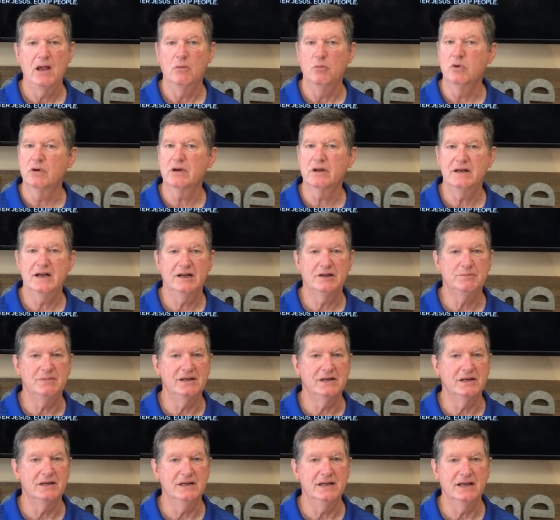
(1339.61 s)
We're going to have to be
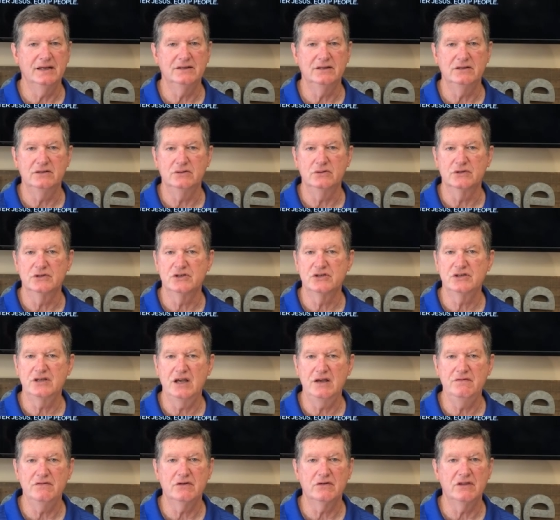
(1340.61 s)
connected to a
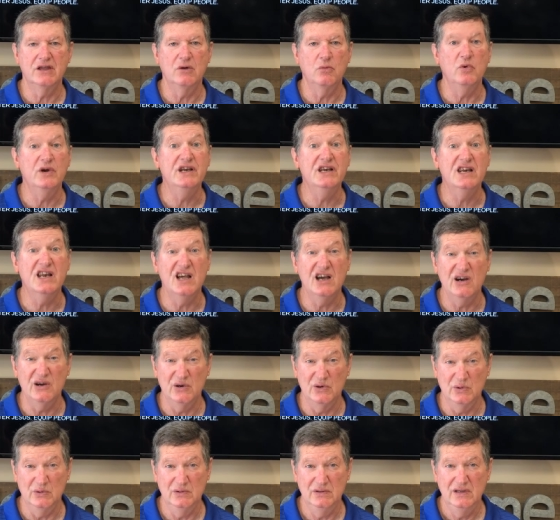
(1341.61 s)
Savior that we
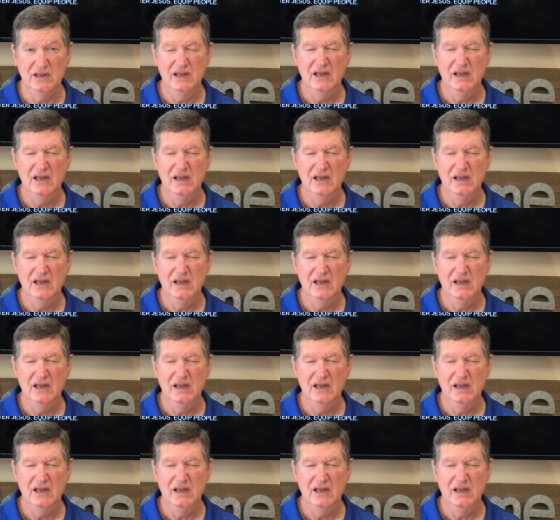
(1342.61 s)
know.